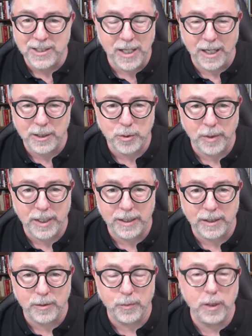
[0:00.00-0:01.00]
not trading
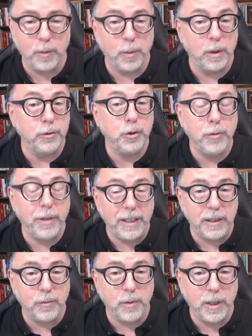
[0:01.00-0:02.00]
in the real world. Trading
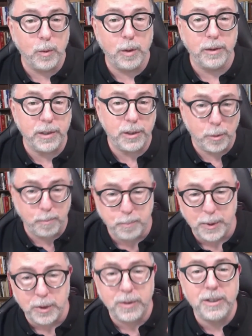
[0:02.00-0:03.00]
in the real world is you're
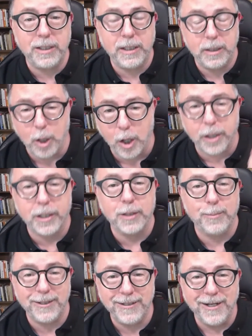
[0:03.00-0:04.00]
building an
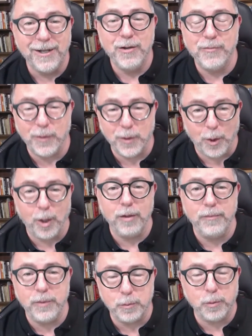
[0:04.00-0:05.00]
argument for all
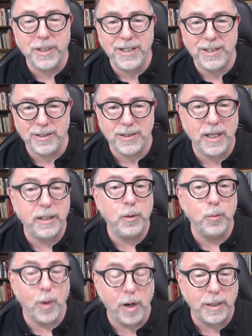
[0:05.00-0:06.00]
of the reasons that you
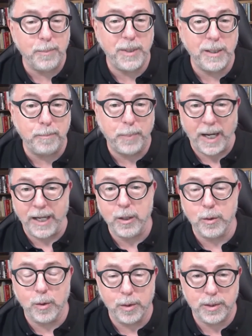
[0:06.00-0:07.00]
want to be a
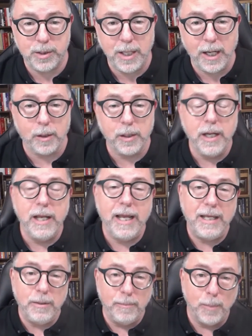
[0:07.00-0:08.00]
buyer or a seller.
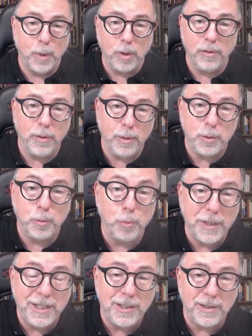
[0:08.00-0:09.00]
And the more of those
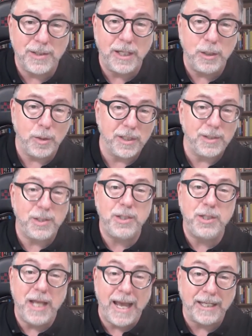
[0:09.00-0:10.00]
reasons that you can
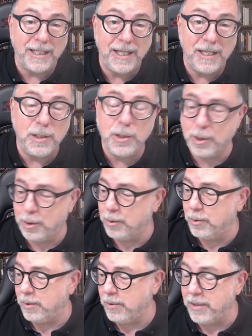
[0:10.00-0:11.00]
stack
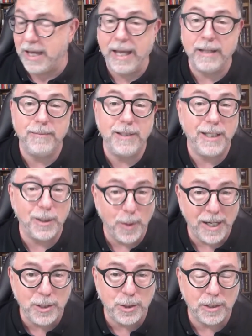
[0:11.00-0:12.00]
into that
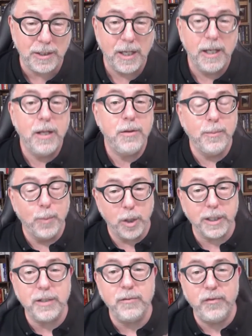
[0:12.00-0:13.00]
equation, the
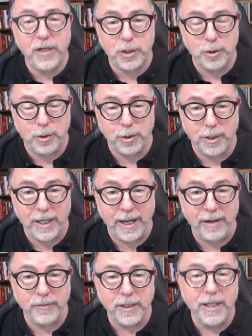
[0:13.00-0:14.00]
more conviction you're going to
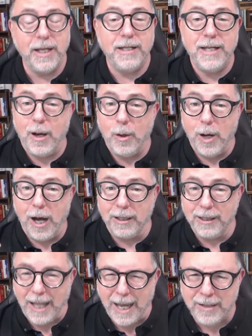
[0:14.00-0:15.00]
have. Now, a
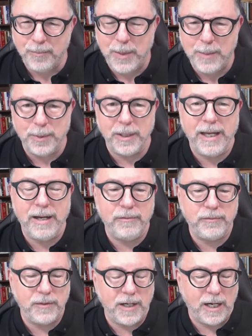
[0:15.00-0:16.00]
lot of people
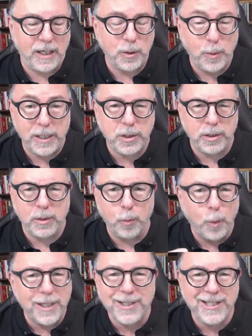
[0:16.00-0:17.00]
have uh, questions.
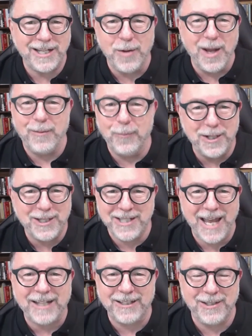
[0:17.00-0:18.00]
What is that? What
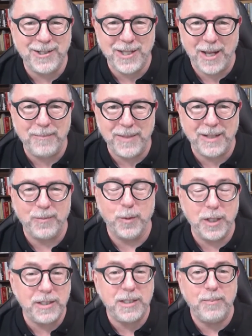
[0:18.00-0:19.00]
exactly does that mean?
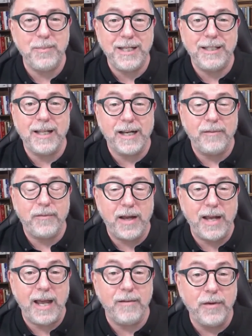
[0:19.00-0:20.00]
What does it mean that if I
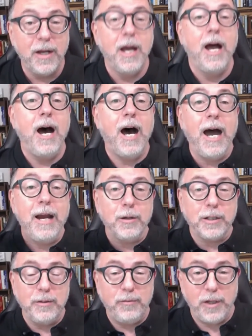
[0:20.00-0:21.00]
have higher
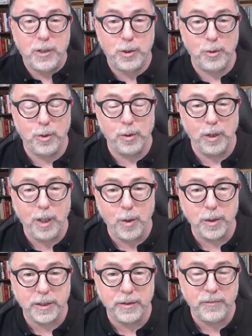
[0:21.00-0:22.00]
conviction or
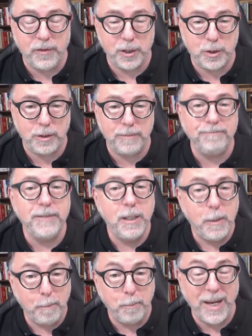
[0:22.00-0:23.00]
lower conviction
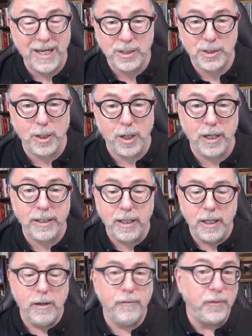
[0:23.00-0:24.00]
based on
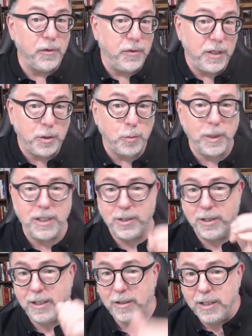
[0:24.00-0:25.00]
for this
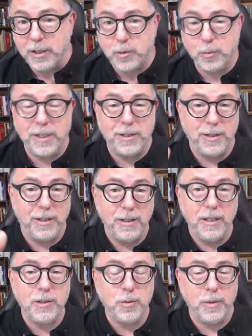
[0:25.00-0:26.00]
reason and this reason and
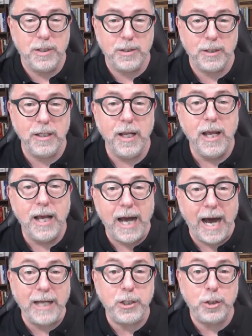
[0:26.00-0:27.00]
this reason,
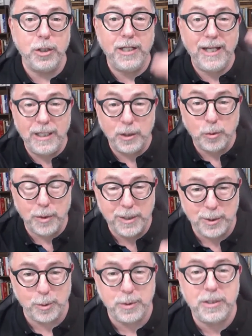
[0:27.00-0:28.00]
I should
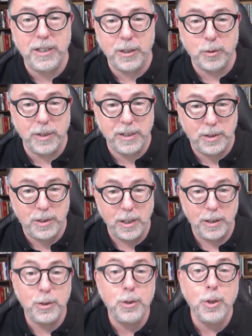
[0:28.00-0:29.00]
increase or
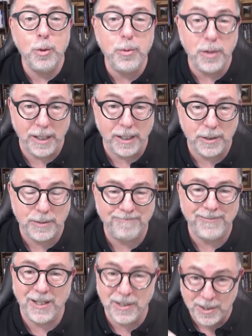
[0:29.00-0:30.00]
decrease two things?
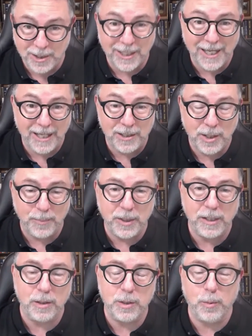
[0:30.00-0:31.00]
Now, this is, again, something
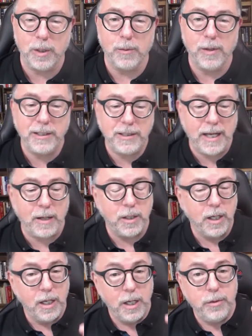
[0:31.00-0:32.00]
else you want to write down.
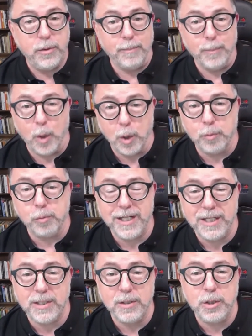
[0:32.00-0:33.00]
The more
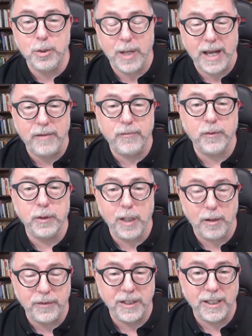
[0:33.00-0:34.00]
reasons you have for
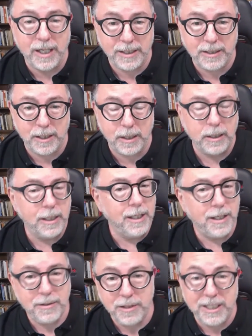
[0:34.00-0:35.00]
loving an idea,
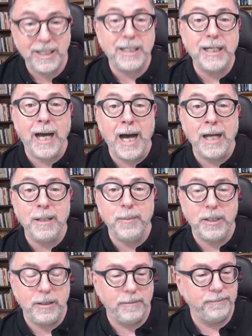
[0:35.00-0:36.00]
the economy,